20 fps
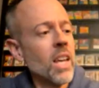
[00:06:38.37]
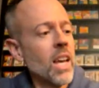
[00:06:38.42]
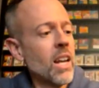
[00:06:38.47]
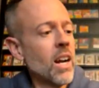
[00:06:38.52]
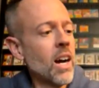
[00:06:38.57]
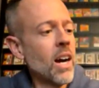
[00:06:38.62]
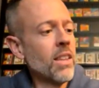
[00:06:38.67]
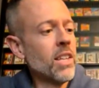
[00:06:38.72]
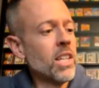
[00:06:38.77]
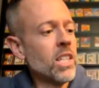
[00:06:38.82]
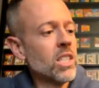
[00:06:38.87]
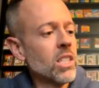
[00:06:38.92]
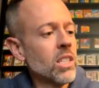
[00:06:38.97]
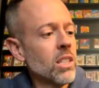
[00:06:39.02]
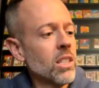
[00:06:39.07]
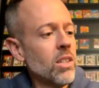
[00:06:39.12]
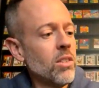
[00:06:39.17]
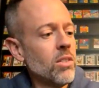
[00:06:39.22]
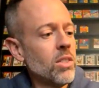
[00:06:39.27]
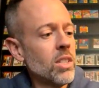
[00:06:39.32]
and on
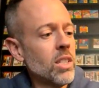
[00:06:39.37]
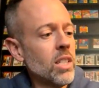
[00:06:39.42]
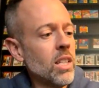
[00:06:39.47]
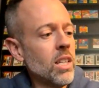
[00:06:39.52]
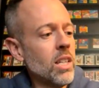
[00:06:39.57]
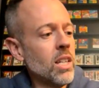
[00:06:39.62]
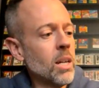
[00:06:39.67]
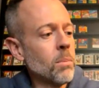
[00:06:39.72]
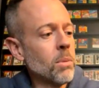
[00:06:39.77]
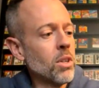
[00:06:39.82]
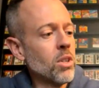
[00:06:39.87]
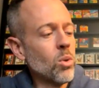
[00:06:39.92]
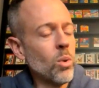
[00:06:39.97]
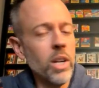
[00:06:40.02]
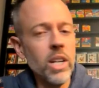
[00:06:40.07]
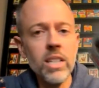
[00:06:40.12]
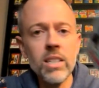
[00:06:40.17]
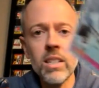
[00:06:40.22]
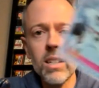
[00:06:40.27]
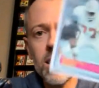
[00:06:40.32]
this you see number
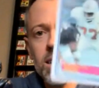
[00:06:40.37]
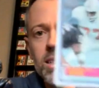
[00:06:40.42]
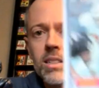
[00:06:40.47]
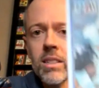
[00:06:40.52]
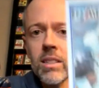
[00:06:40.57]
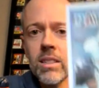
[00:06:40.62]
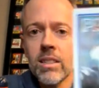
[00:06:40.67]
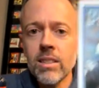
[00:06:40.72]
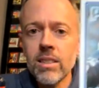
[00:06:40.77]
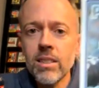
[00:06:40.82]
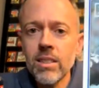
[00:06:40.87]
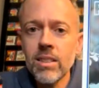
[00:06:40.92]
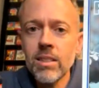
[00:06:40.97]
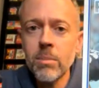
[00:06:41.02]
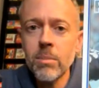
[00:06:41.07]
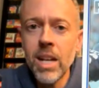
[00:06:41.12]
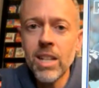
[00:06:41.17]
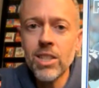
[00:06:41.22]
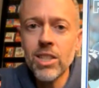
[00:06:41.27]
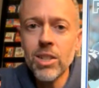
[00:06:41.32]
26,
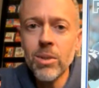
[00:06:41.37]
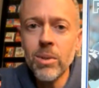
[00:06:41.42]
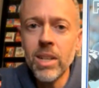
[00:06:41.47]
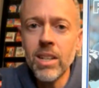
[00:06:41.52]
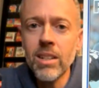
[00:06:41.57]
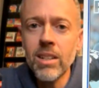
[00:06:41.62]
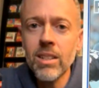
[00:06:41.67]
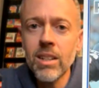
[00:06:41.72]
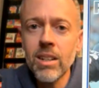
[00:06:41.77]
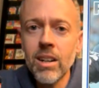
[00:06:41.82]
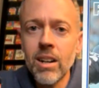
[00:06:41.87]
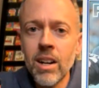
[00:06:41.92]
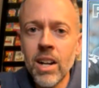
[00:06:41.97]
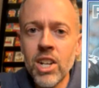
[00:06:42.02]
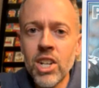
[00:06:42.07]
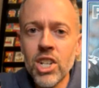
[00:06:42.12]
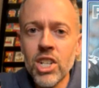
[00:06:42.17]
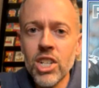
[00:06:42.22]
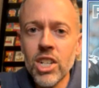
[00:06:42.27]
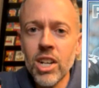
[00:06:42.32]
Matsui, the card
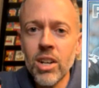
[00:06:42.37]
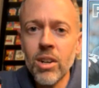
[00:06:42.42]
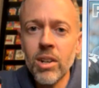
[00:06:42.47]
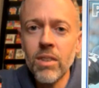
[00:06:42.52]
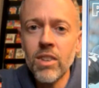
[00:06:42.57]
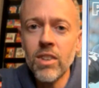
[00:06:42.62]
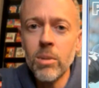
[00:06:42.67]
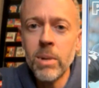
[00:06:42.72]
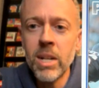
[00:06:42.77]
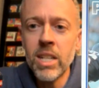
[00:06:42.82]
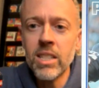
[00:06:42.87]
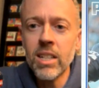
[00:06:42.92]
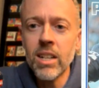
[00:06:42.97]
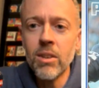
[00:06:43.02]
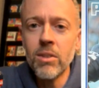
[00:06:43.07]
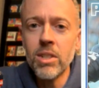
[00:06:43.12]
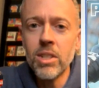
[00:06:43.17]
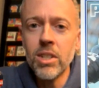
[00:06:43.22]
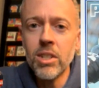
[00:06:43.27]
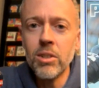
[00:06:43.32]
I just showed a few minutes
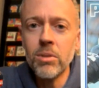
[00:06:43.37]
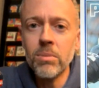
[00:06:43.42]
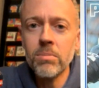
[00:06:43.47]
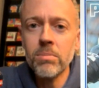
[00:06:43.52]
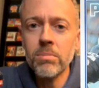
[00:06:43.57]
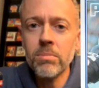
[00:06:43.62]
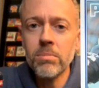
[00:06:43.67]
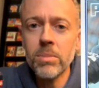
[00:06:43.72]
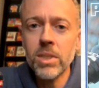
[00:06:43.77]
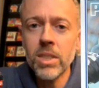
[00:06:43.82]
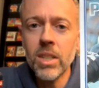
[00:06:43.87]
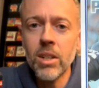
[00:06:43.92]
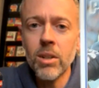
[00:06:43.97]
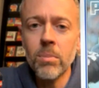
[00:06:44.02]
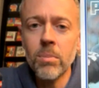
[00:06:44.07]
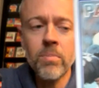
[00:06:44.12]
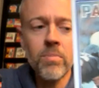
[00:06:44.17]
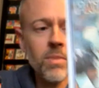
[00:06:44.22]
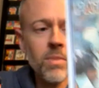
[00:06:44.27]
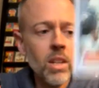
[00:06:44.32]
ago too.
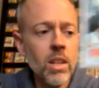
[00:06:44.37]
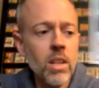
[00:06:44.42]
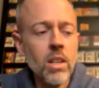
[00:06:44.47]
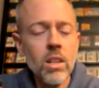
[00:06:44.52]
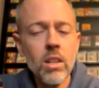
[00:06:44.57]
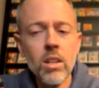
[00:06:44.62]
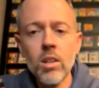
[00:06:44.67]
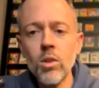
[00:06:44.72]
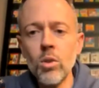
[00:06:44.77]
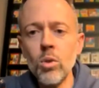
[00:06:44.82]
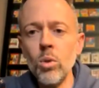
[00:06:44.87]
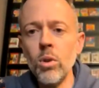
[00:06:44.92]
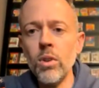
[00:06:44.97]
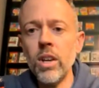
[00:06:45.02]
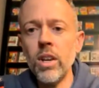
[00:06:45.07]
So cool.